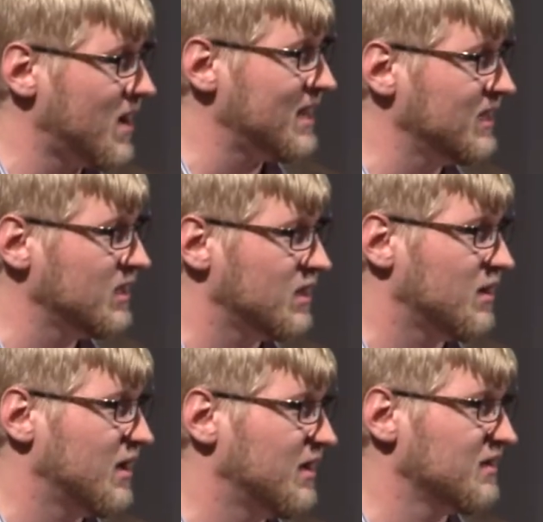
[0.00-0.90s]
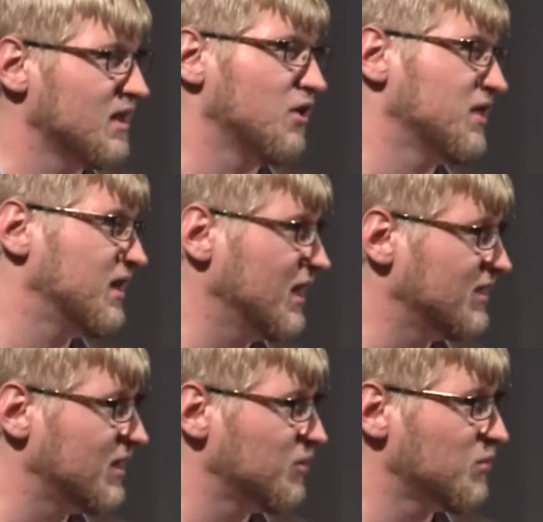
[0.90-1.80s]
ready in
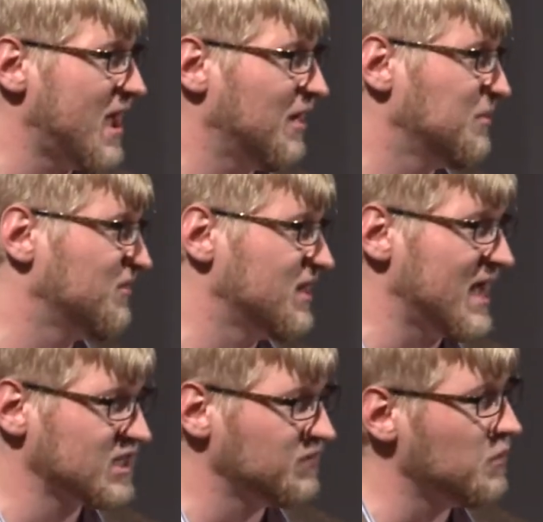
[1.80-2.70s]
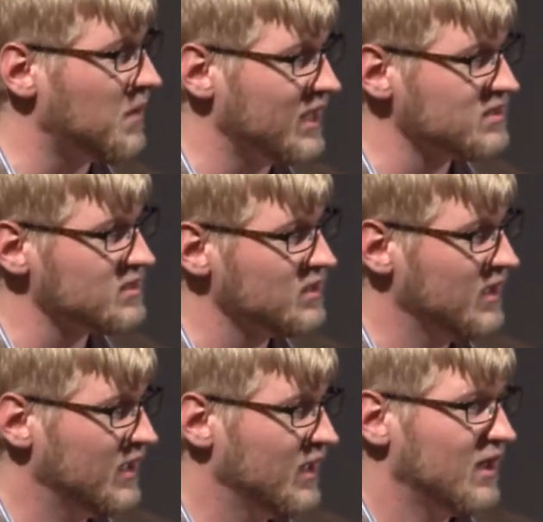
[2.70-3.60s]
in the realm of the next few months.
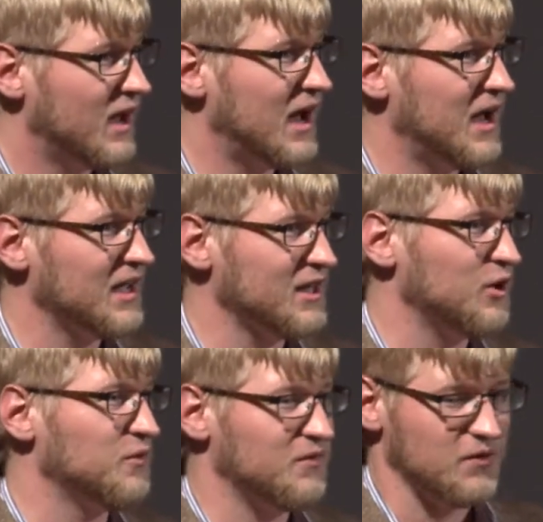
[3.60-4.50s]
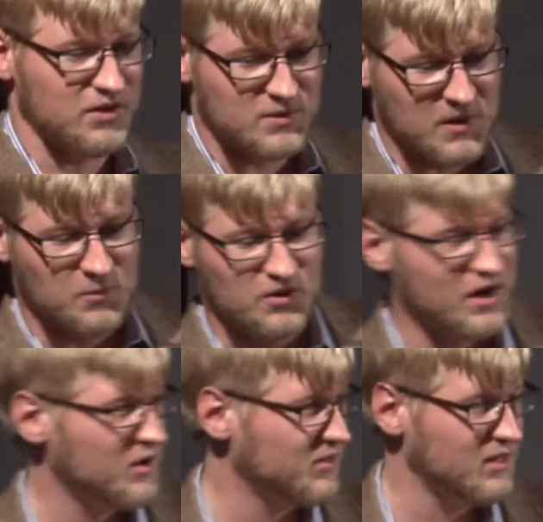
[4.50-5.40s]
For these people,
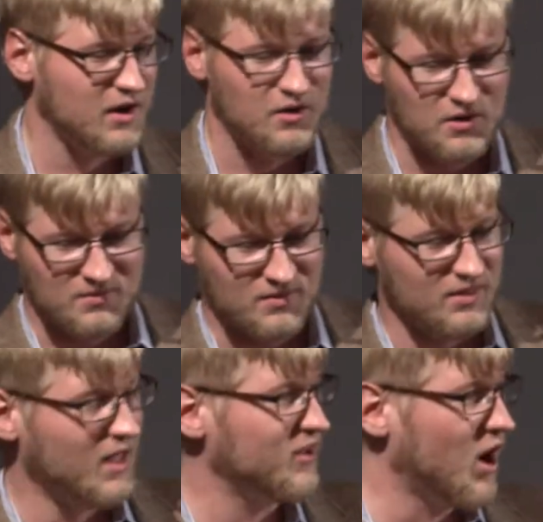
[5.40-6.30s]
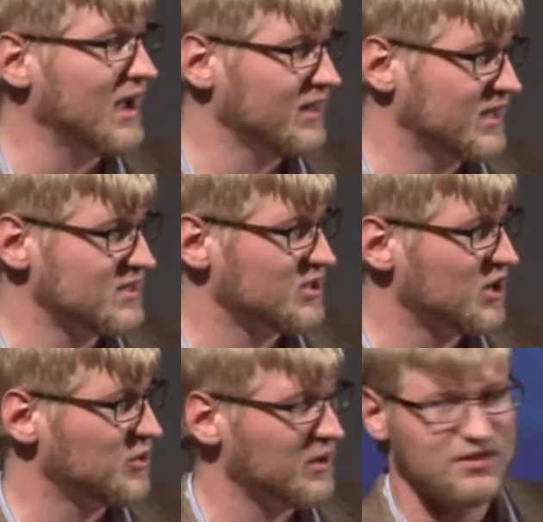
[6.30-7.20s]
they're highly
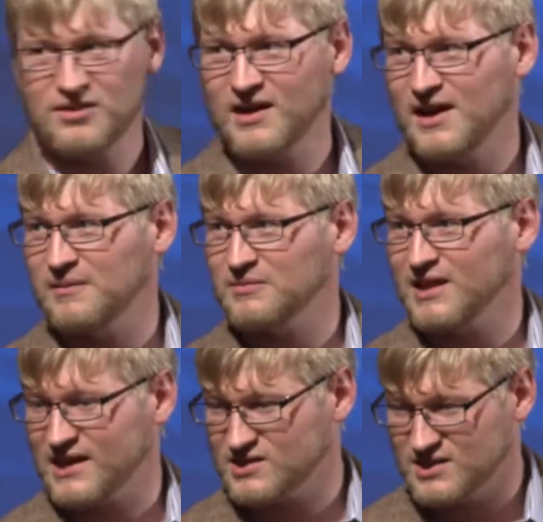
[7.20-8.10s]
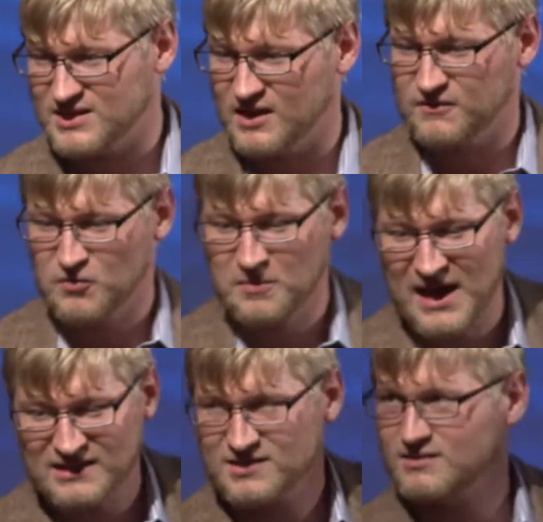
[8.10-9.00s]
concerned with legacy data
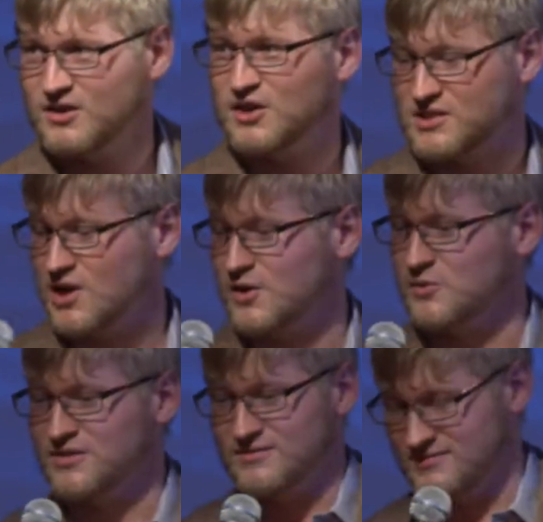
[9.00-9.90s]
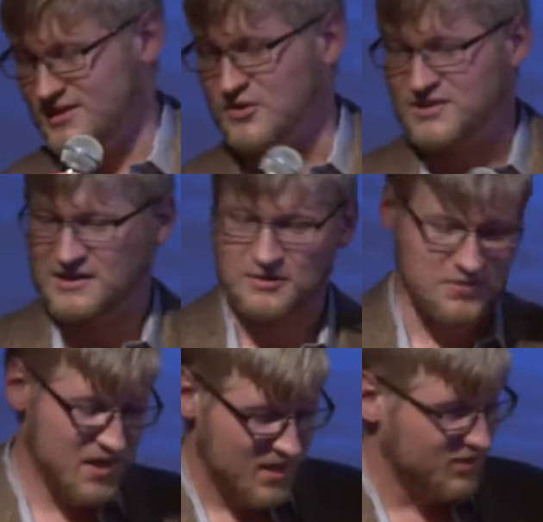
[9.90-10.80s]
formats. Thank you.
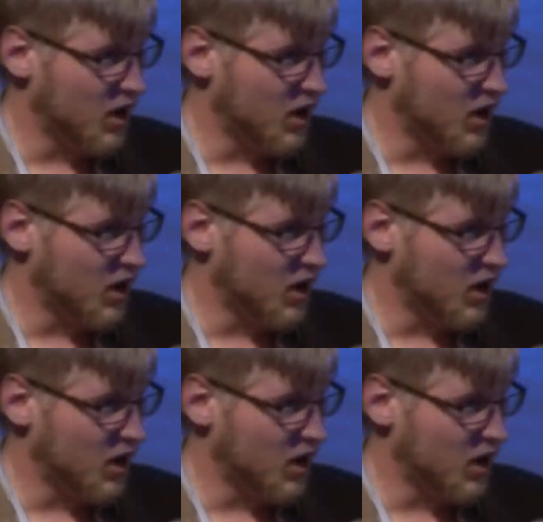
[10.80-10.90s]
They're